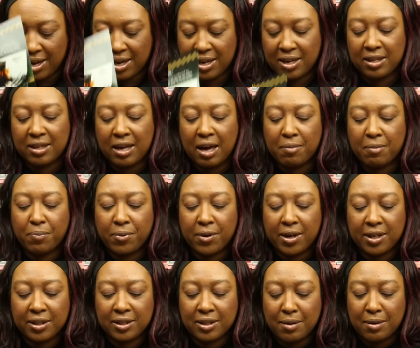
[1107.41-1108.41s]
I
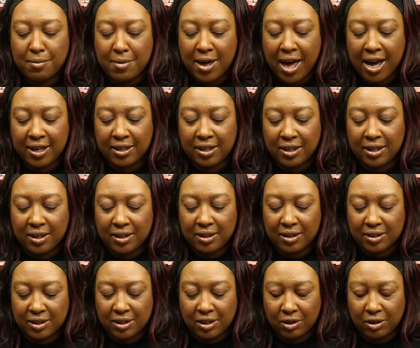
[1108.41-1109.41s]
place the magnet in
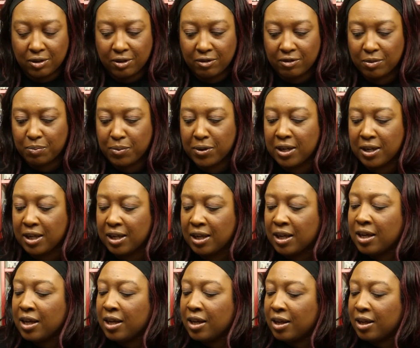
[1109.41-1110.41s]
the center of the putty.
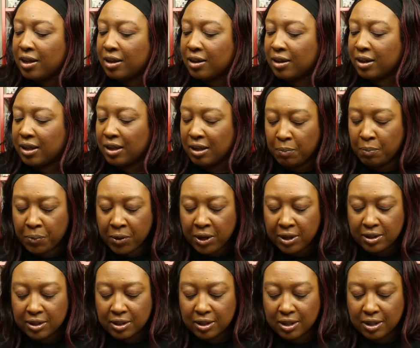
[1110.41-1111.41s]
It
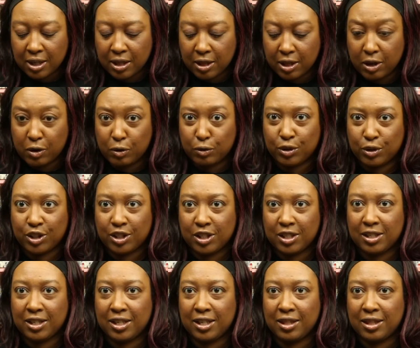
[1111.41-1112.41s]
puts the
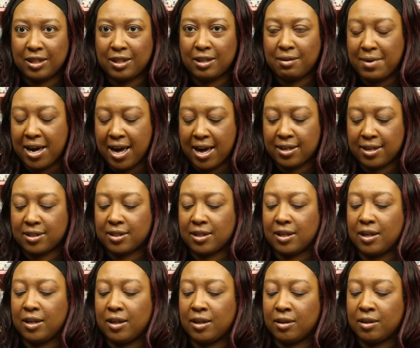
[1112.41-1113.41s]
lotion in the
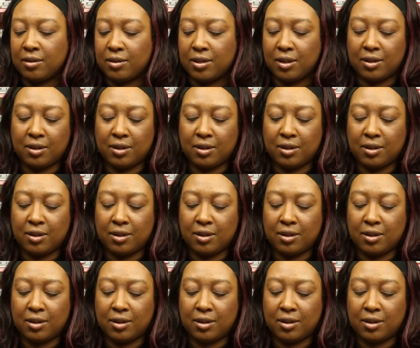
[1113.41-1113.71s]
basket.